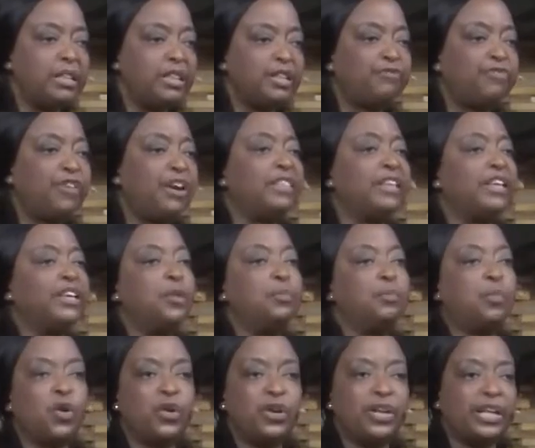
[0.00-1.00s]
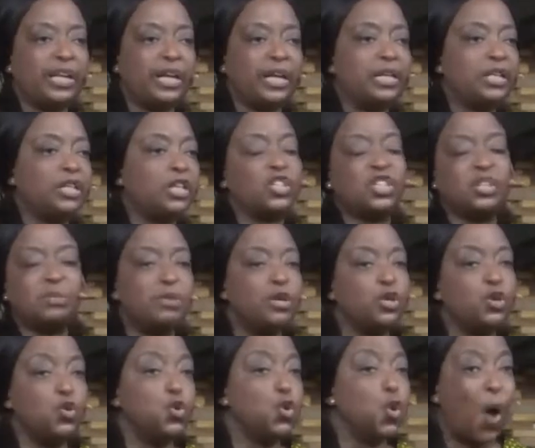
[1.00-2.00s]
the fact that you're born again, doesn't
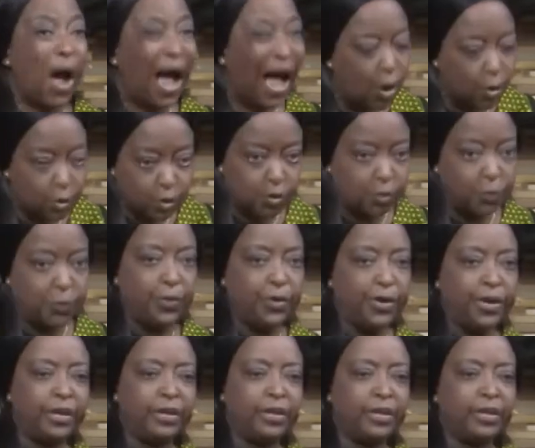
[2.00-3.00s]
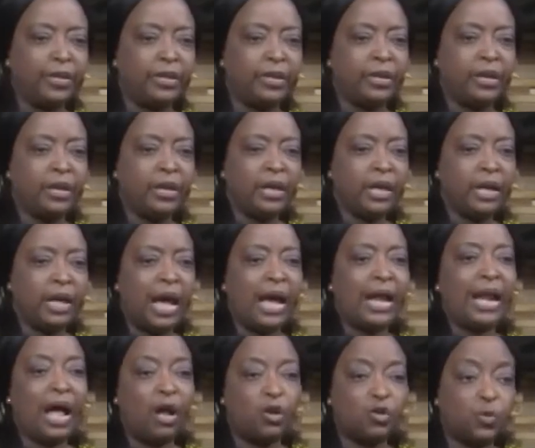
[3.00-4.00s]
mean you know how to pray
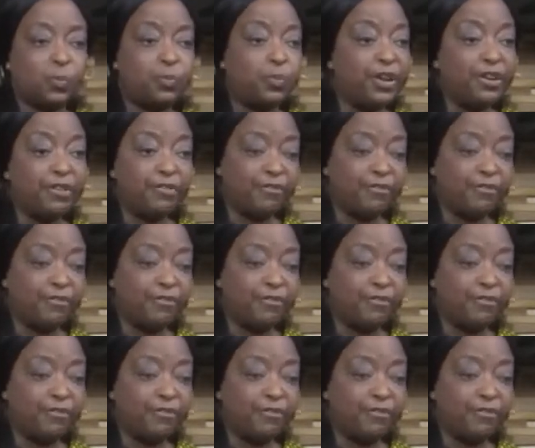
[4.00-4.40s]
and how to pray